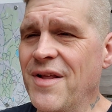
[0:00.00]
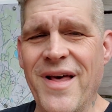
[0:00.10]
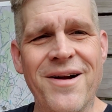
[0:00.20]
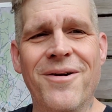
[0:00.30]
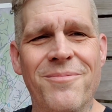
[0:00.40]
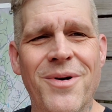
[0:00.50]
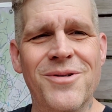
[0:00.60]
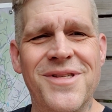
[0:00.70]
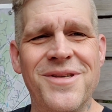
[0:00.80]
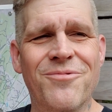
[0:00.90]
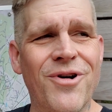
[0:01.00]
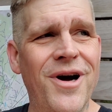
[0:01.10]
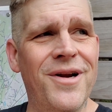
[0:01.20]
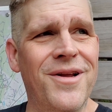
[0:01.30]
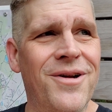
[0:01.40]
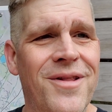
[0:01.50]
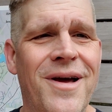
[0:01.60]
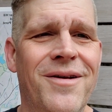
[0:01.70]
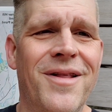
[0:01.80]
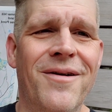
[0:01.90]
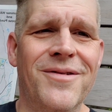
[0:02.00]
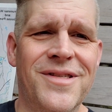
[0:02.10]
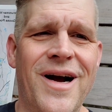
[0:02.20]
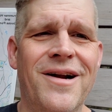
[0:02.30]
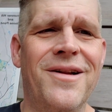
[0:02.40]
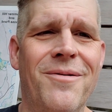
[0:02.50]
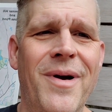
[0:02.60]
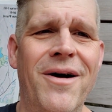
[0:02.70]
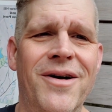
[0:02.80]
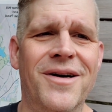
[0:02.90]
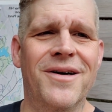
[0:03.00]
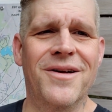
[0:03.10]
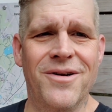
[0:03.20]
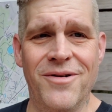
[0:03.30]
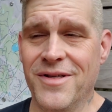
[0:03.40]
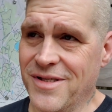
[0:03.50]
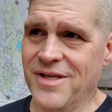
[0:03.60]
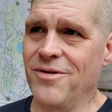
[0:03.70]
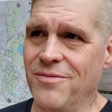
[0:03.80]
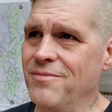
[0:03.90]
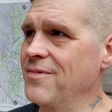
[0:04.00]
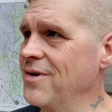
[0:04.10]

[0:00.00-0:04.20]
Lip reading: that are mostly run, they're started in America, and still,